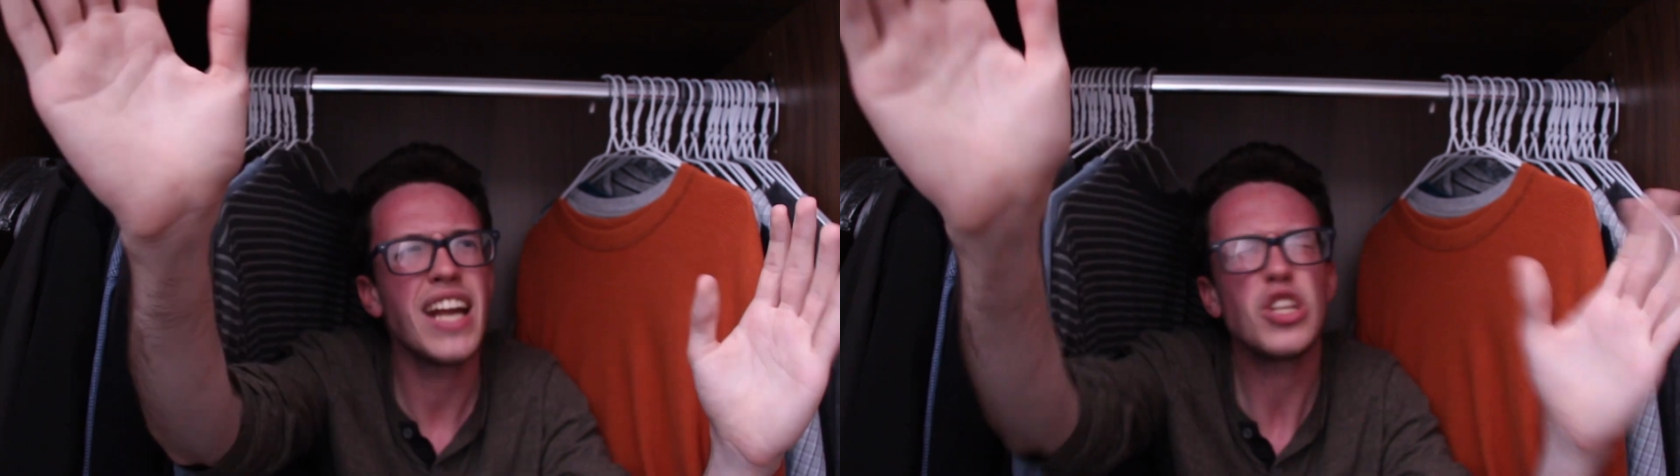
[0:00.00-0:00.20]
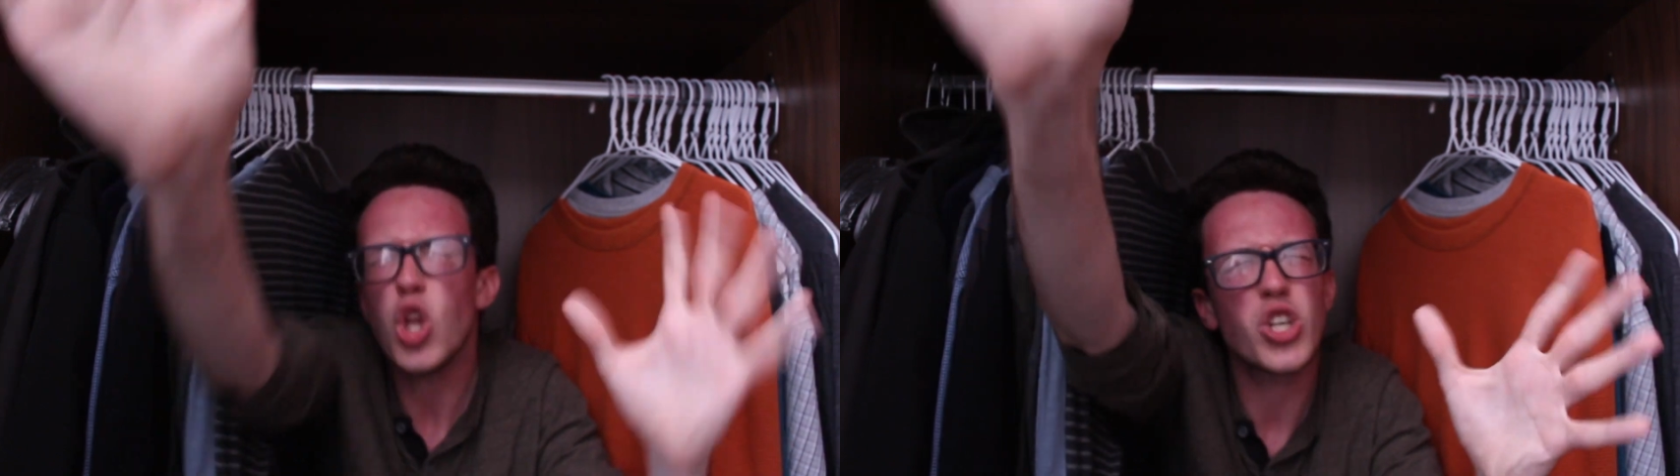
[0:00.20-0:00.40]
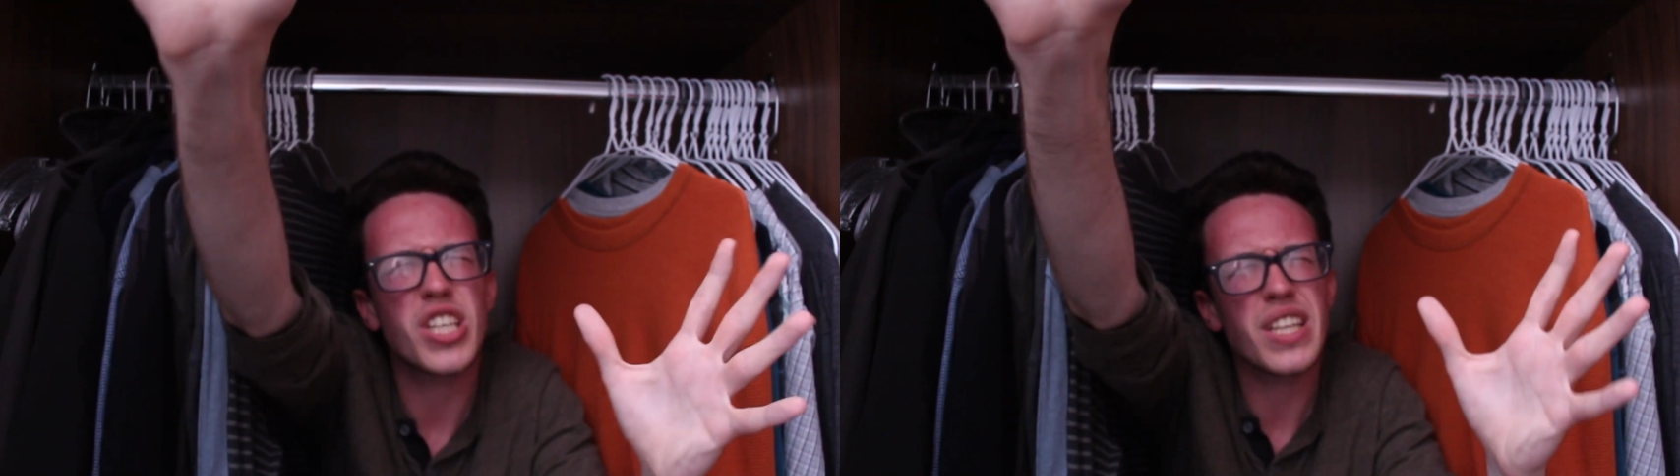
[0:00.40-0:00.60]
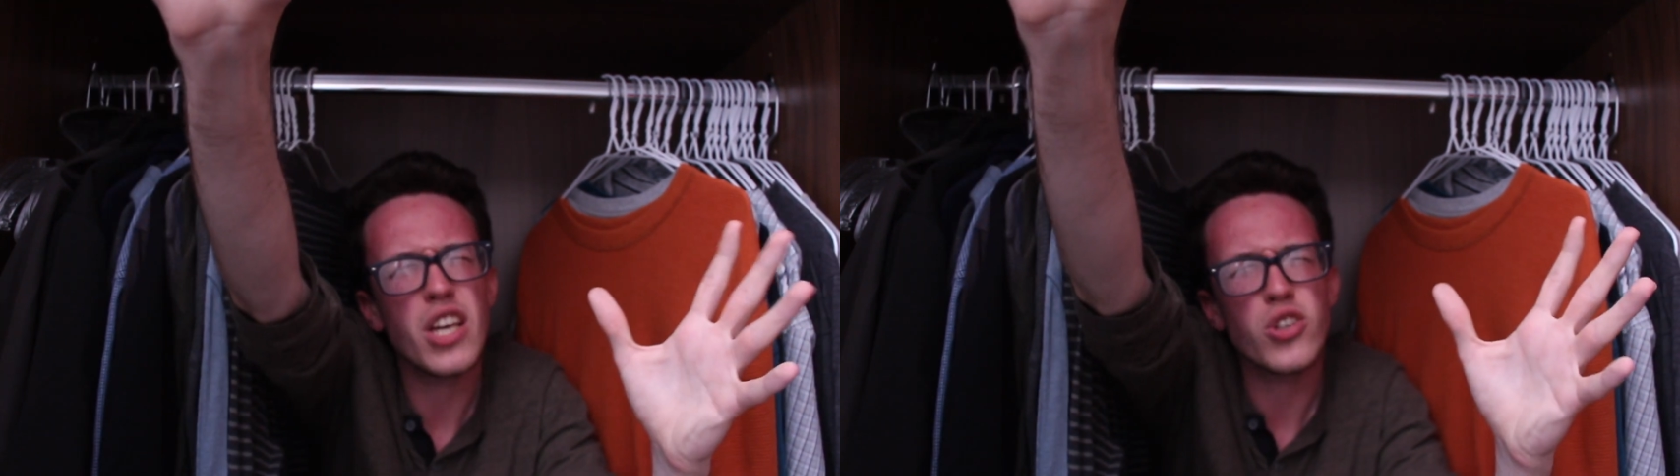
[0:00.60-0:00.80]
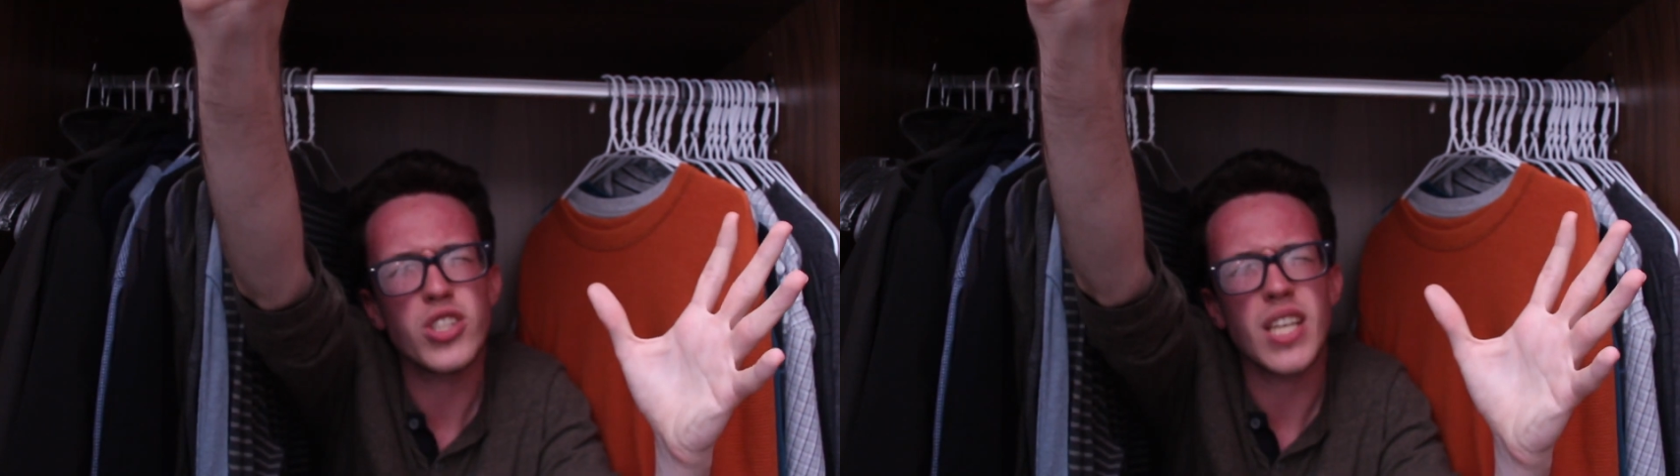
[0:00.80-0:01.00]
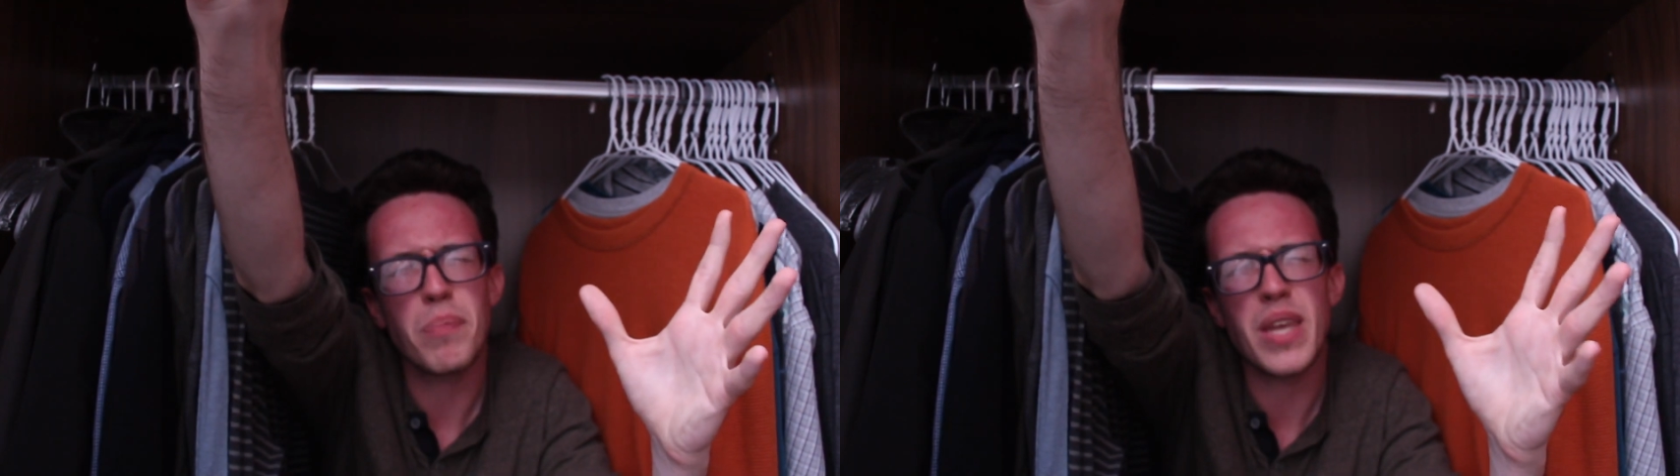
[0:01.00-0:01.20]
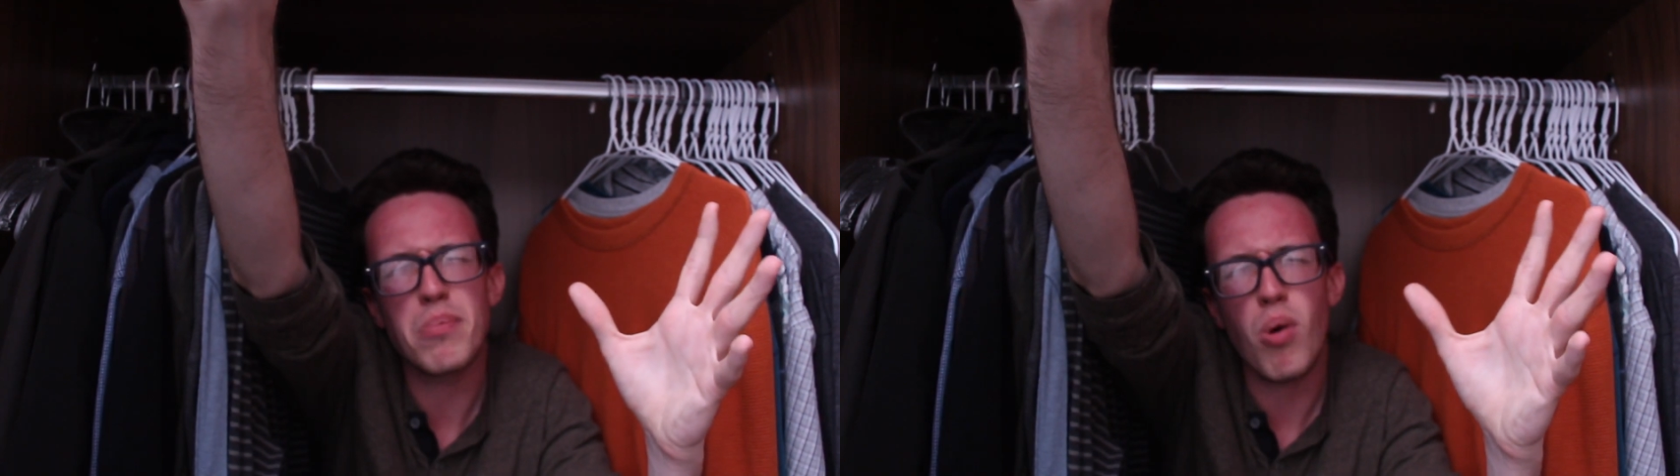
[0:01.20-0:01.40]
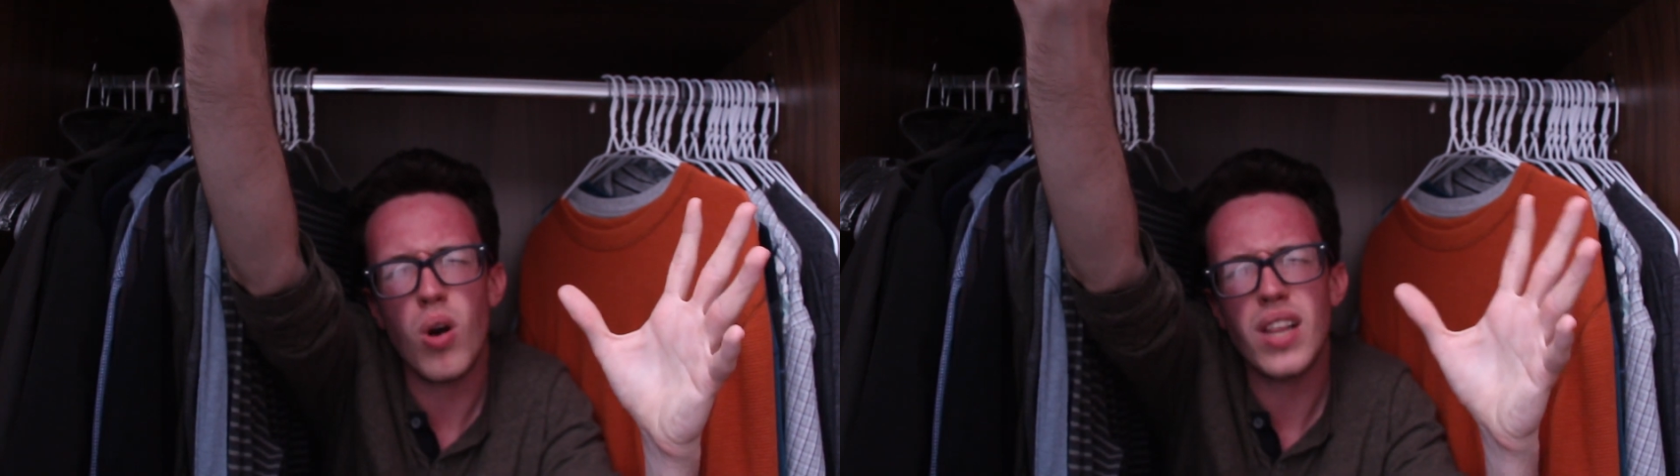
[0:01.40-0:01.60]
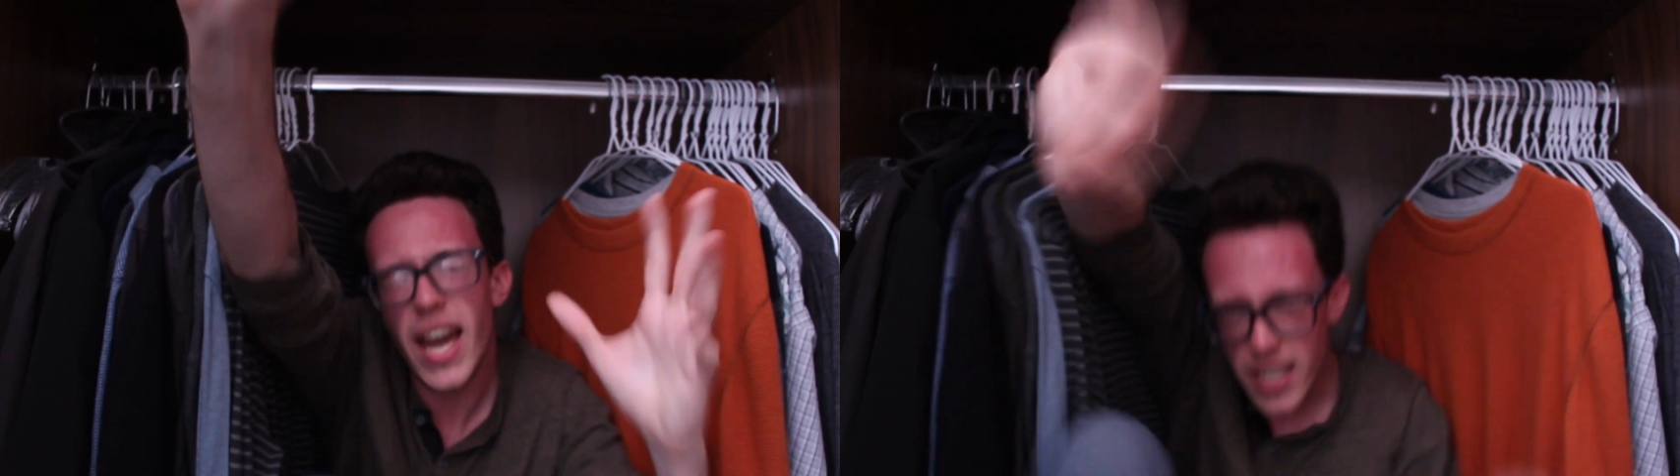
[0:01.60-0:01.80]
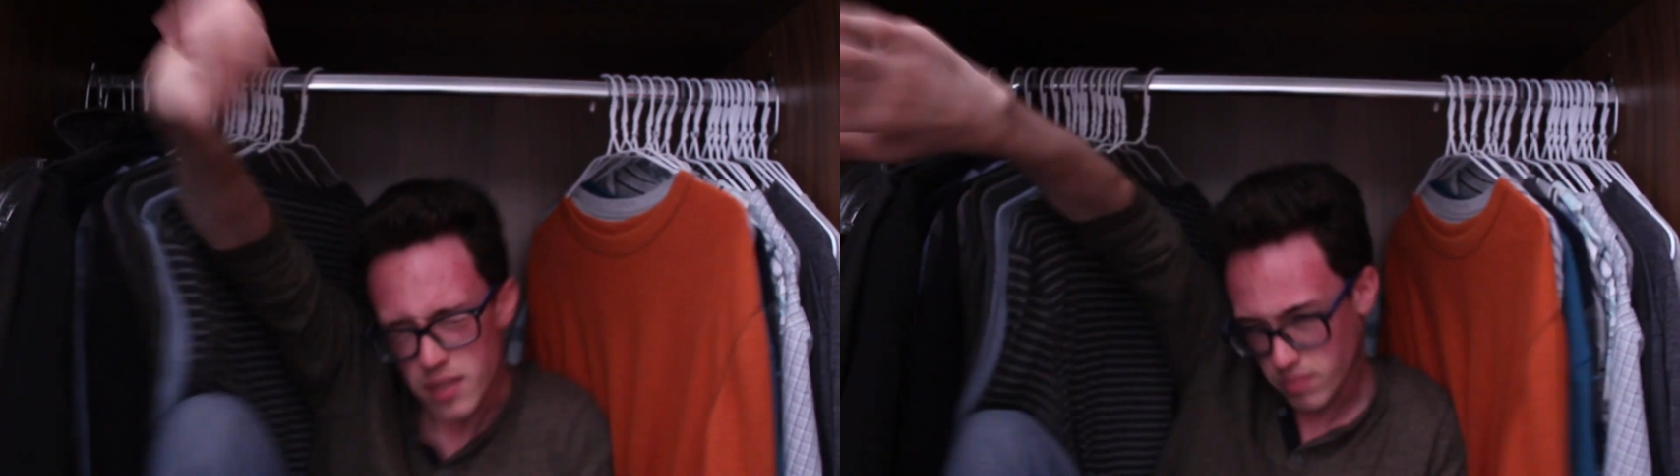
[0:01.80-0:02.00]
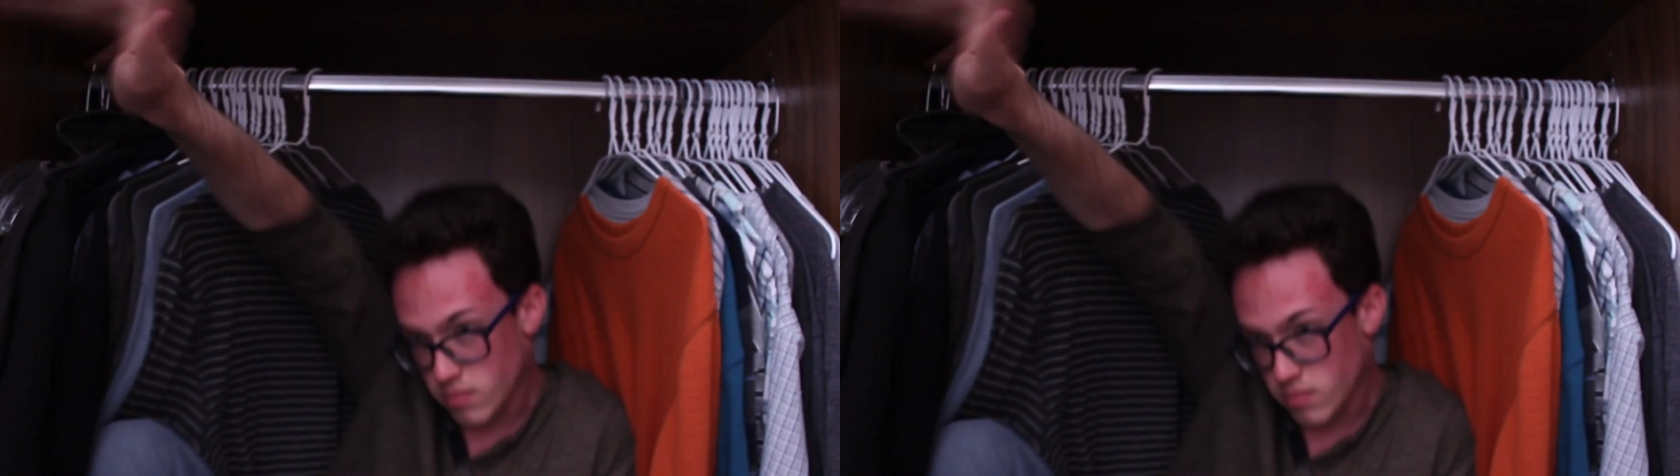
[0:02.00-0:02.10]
And it looked a little something more like,